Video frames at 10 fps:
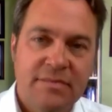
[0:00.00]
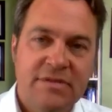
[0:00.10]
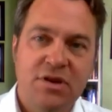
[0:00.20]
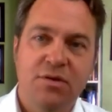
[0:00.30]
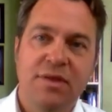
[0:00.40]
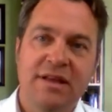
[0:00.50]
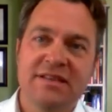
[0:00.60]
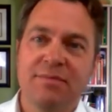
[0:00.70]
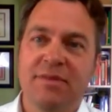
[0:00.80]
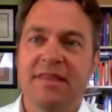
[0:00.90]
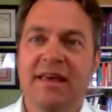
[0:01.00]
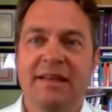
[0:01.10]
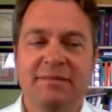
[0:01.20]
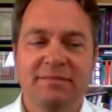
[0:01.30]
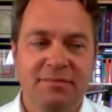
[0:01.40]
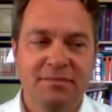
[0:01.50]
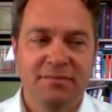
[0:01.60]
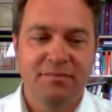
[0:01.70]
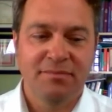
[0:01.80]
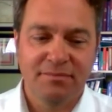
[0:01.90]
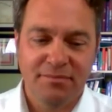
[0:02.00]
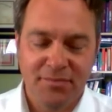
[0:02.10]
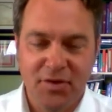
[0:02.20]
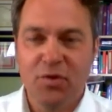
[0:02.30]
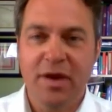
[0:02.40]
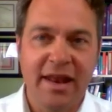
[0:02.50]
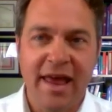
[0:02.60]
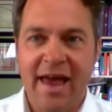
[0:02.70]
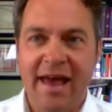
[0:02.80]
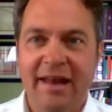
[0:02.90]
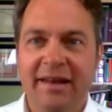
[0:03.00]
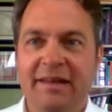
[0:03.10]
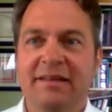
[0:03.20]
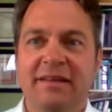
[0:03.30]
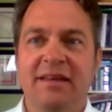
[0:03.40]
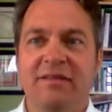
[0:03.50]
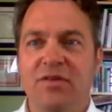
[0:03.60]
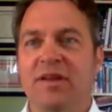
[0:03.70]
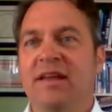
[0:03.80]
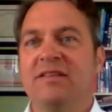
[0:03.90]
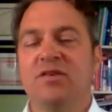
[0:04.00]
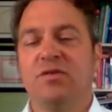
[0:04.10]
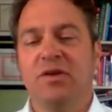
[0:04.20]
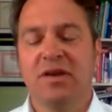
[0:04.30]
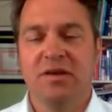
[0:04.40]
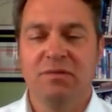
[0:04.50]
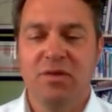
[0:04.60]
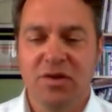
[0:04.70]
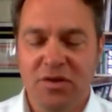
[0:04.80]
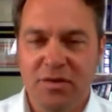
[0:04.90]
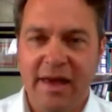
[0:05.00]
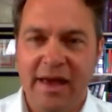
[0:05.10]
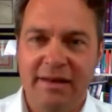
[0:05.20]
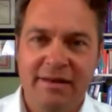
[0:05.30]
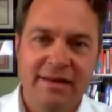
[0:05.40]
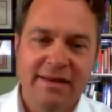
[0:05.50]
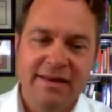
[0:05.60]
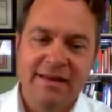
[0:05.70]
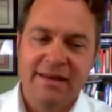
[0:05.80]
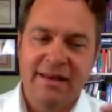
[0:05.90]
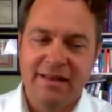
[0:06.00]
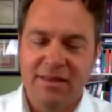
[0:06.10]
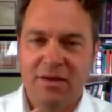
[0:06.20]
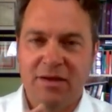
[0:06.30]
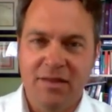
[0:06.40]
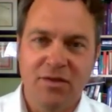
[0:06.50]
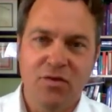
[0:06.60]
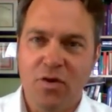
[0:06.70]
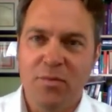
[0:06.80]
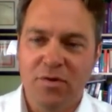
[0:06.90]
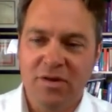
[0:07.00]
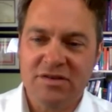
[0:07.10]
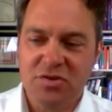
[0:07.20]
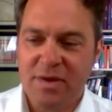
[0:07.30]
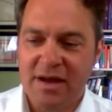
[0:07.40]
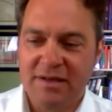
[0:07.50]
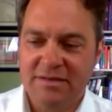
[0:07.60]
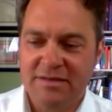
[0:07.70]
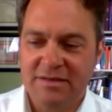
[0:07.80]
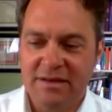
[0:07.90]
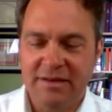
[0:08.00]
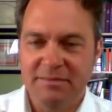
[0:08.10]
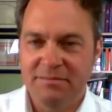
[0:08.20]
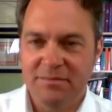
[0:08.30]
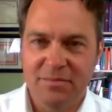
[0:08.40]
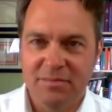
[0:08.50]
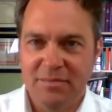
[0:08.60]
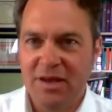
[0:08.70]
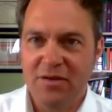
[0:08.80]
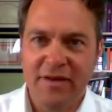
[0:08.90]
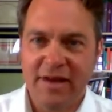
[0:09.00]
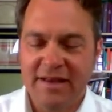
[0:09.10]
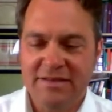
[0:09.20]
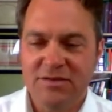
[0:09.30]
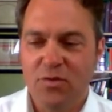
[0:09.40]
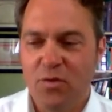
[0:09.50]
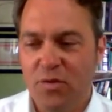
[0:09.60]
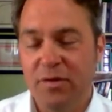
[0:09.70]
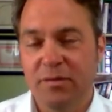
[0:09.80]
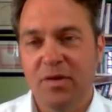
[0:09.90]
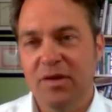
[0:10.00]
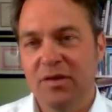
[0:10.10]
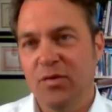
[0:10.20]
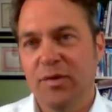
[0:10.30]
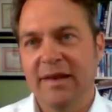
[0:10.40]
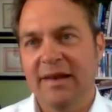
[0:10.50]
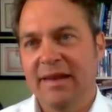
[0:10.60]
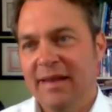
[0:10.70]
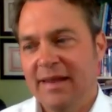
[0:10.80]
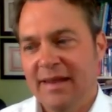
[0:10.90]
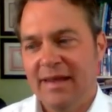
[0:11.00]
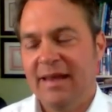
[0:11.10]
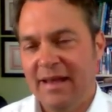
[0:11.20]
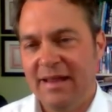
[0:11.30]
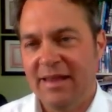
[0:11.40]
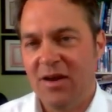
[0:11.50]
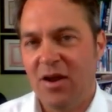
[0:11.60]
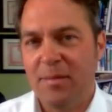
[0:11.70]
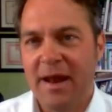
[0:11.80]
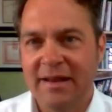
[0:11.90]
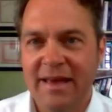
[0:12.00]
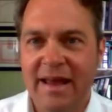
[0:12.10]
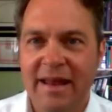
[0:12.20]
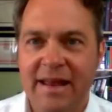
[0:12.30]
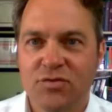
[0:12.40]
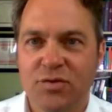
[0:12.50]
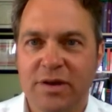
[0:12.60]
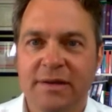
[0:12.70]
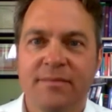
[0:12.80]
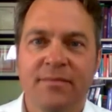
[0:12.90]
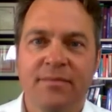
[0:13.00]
So that's something that you can add if you need to. You could do that in the normal Klusterbox interface, or you can do it in the automatic data entry.